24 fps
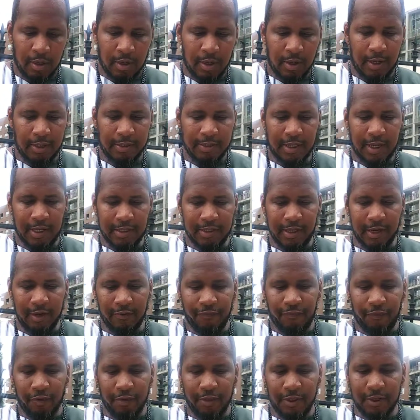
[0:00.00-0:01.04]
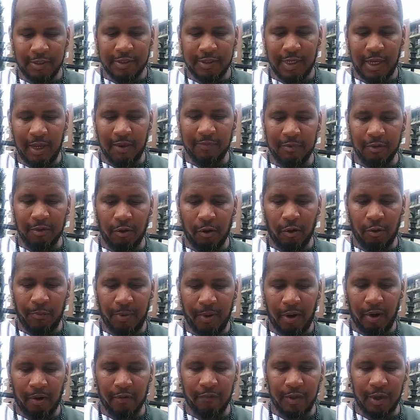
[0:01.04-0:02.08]
It says, therefore thus saith the Lord,
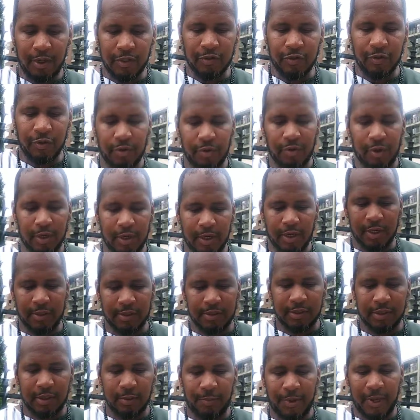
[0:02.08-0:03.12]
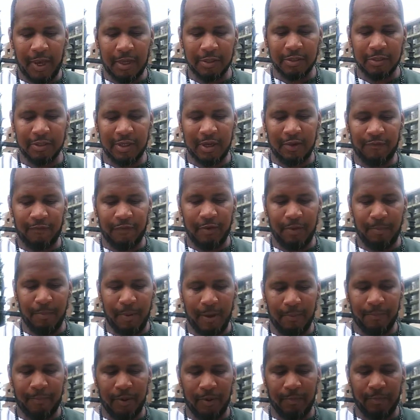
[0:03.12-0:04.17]
power of Israel, against the pastors that feed
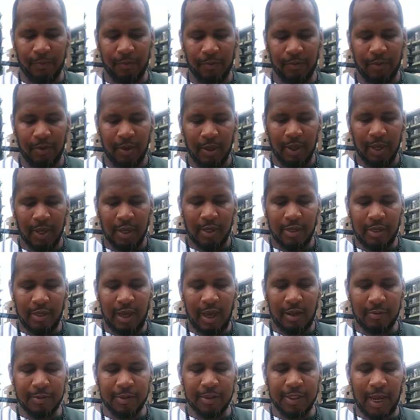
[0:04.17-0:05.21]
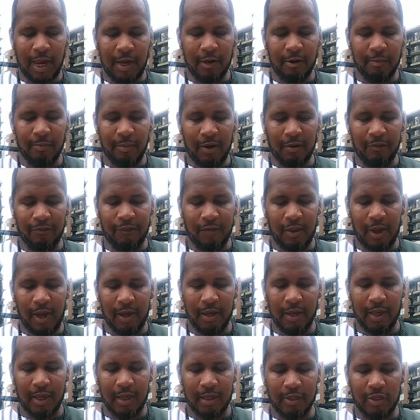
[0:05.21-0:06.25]
my people. Ye have scattered my flock
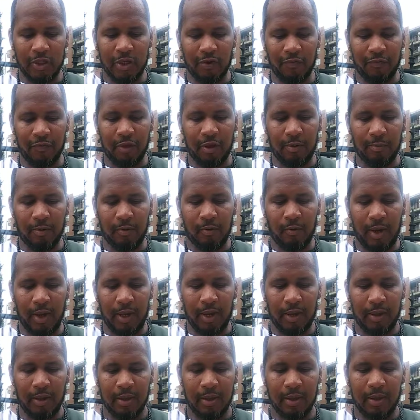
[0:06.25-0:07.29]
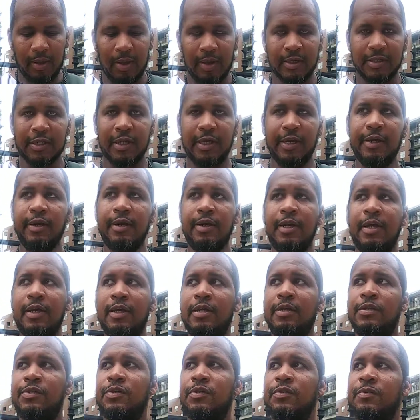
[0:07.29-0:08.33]
and driven them away. So here it
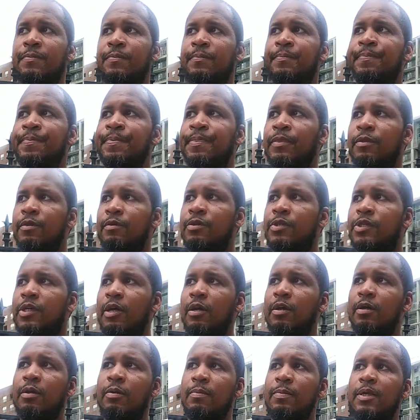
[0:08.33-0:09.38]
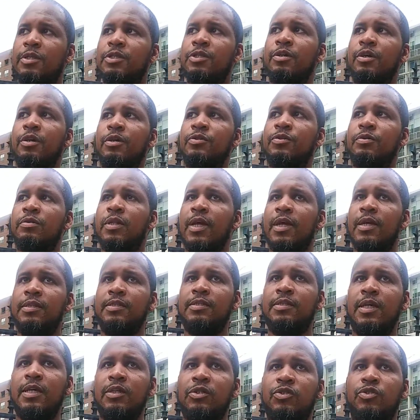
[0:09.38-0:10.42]
is. You're telling them that you're Israelites.
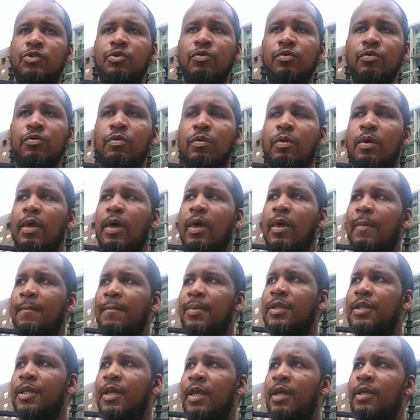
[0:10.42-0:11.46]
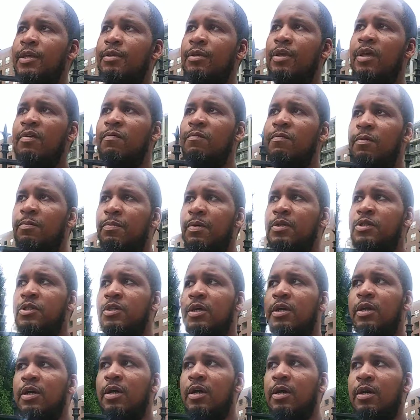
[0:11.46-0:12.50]
That's true. But then you're giving them a bunch of
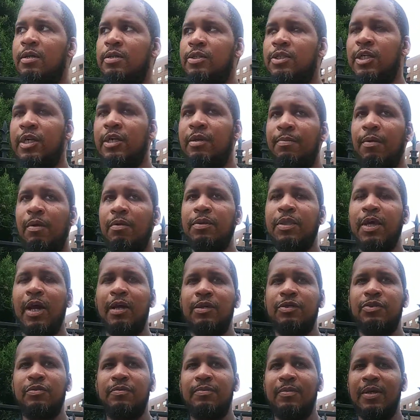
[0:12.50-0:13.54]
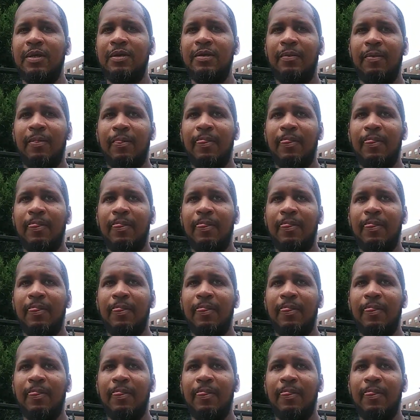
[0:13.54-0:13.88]
GMO doctrine, man.